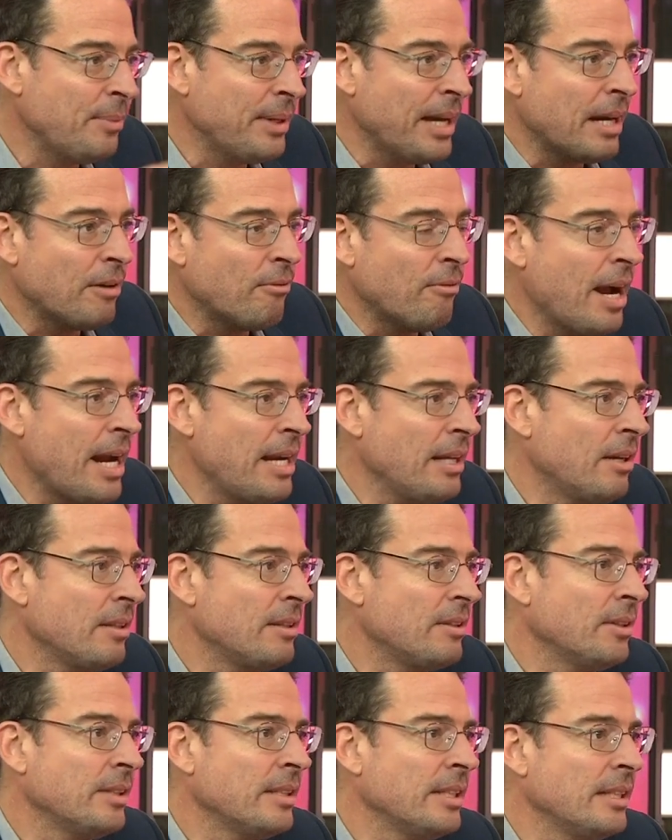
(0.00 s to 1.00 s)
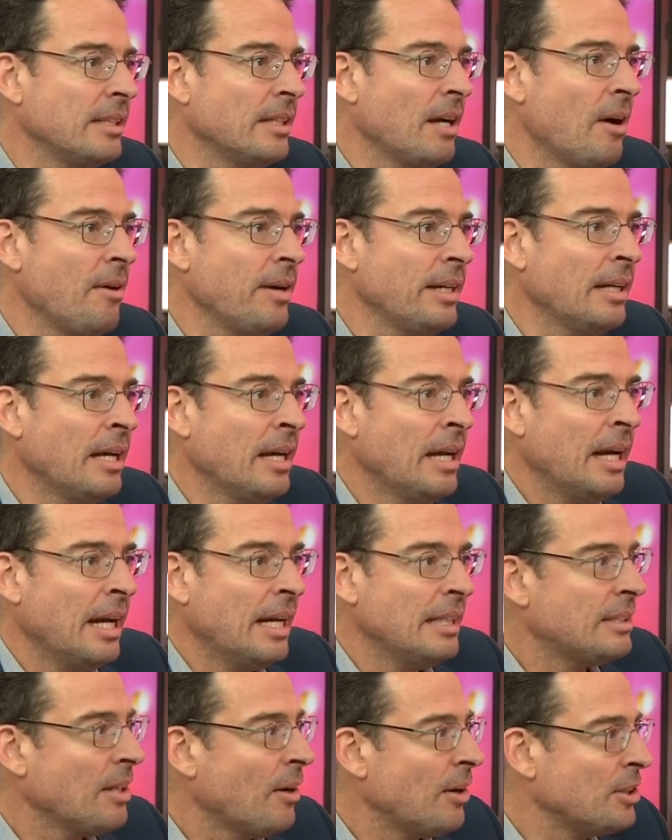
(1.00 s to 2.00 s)
We had a radiothon thing going.
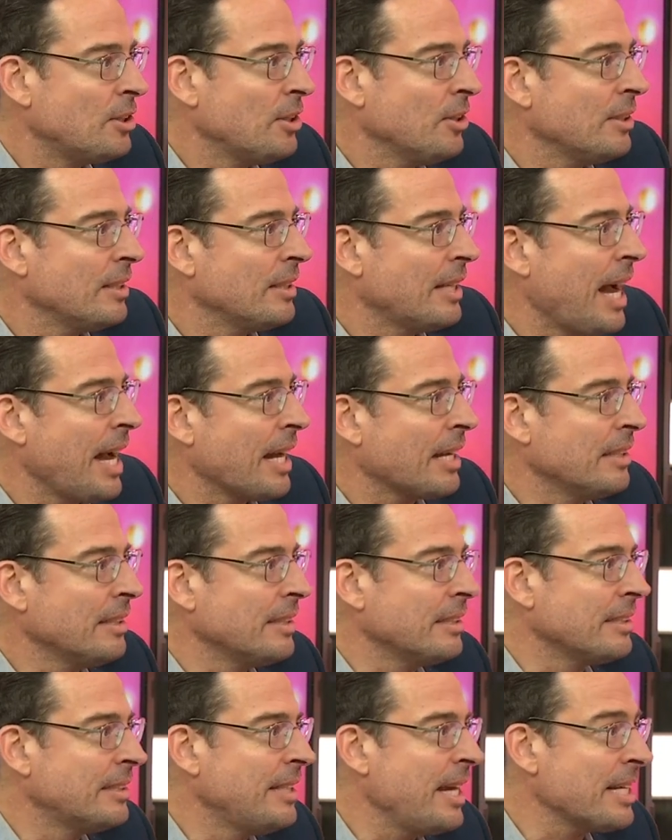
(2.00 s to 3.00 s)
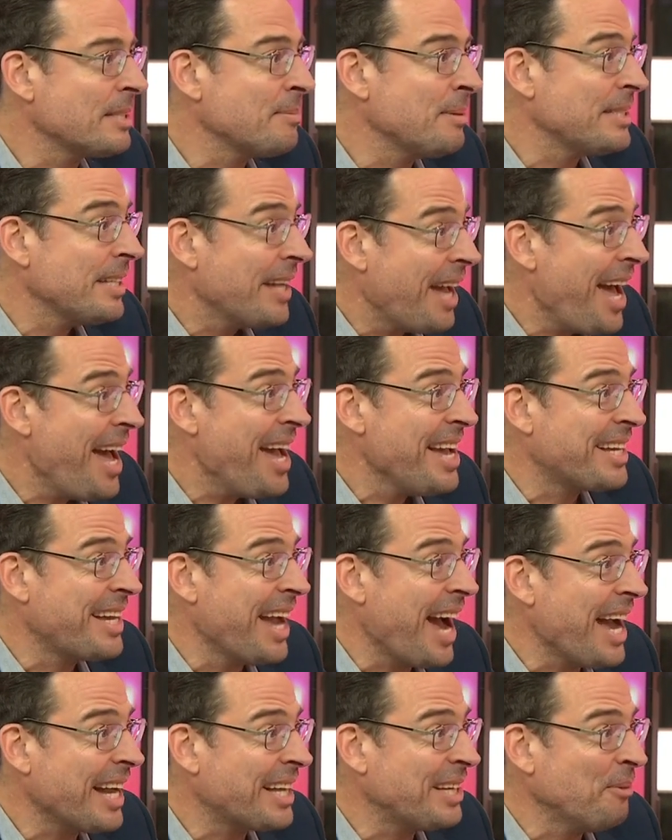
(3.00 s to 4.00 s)
And so I shoot Kak a little text message, hey, oh.
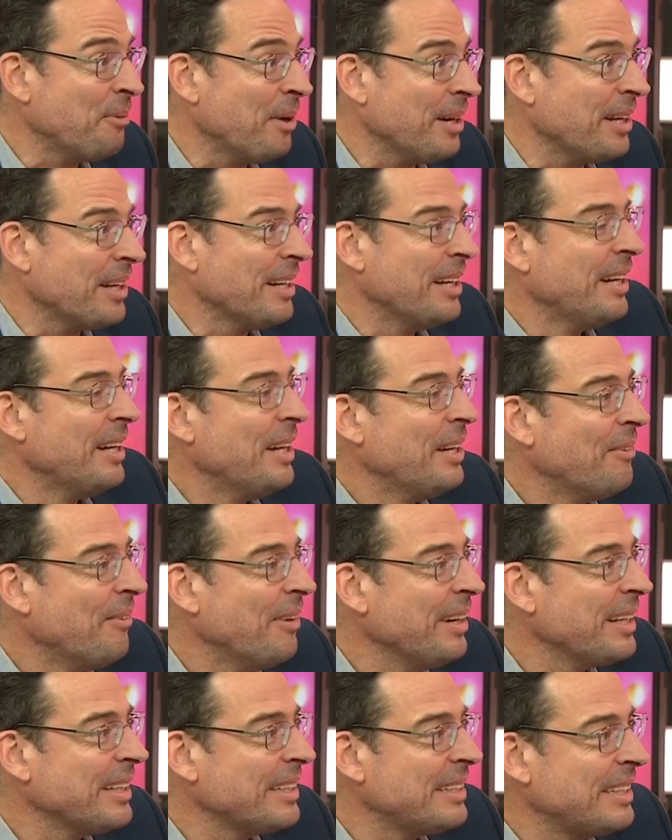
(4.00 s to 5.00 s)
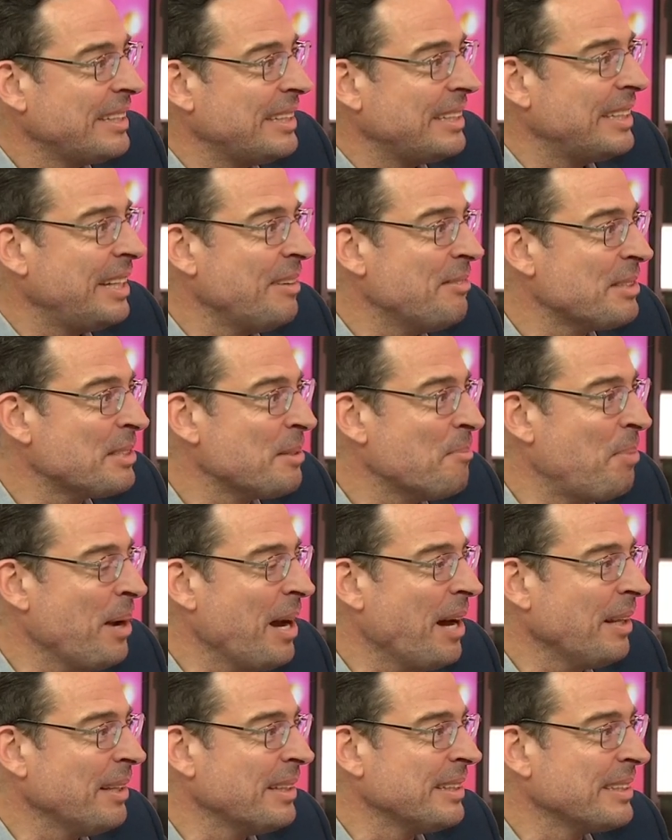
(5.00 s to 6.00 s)
Kak, you want to, want to give us a
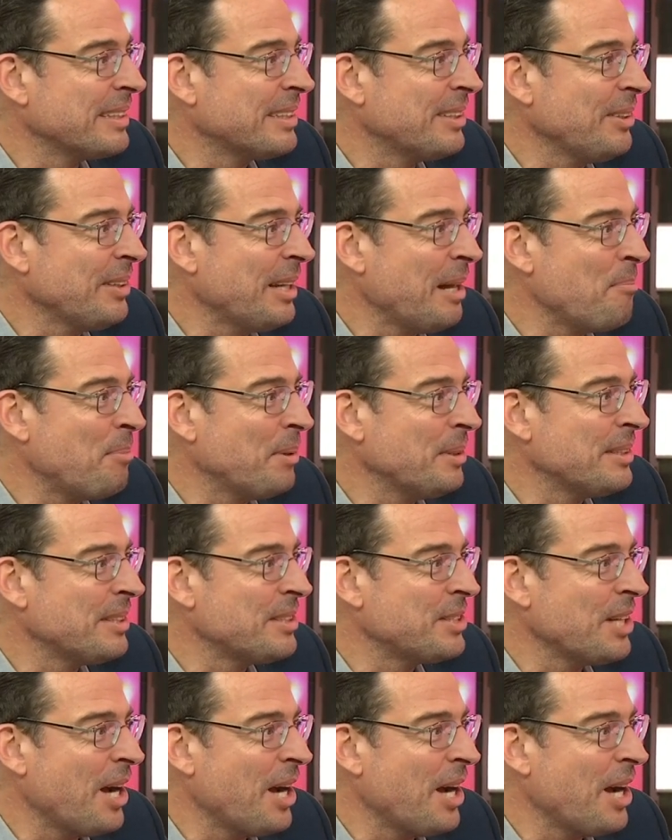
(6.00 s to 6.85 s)
bell and call up give on the show?